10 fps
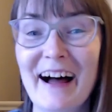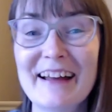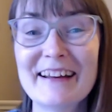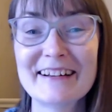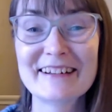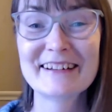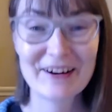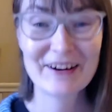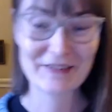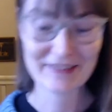
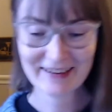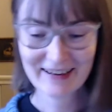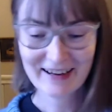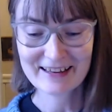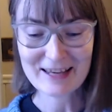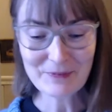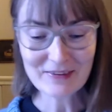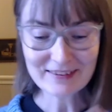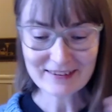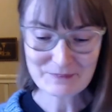So keep
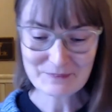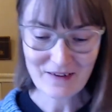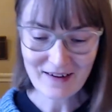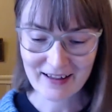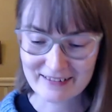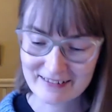this in mind. The